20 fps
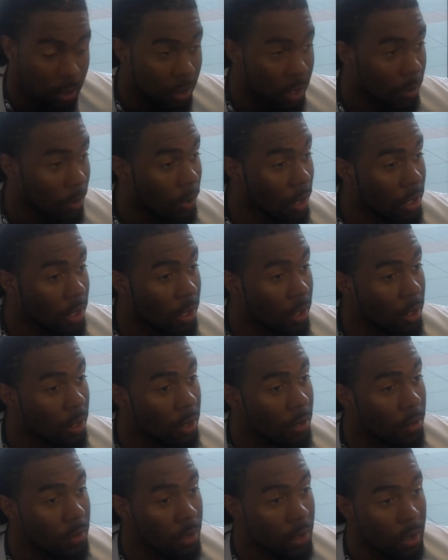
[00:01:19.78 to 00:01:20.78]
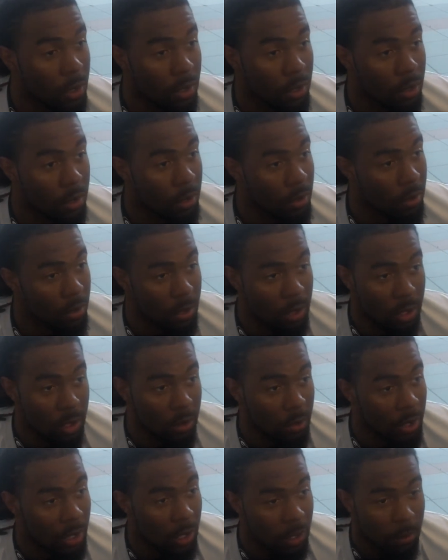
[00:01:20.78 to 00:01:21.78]
Create more turnovers. You know,
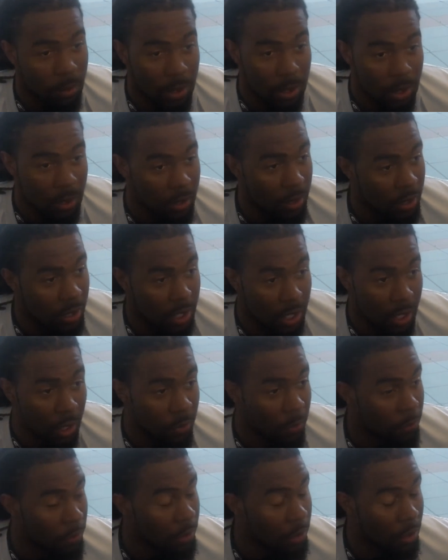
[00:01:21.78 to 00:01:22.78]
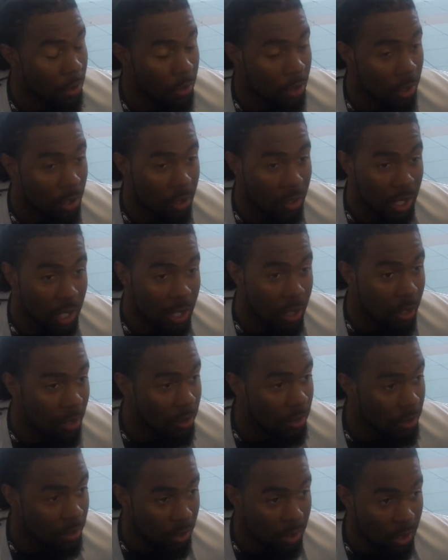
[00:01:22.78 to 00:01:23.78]
we got to get off the field on third
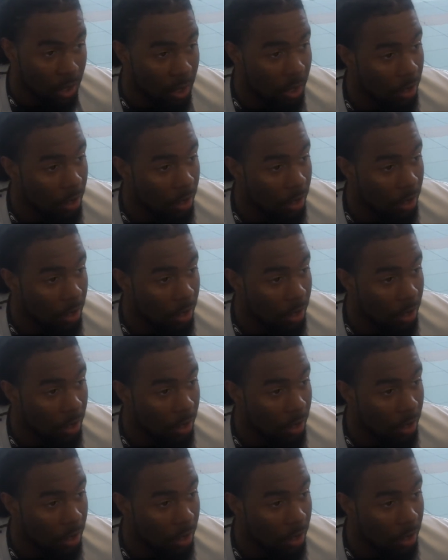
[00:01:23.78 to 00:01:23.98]
downs.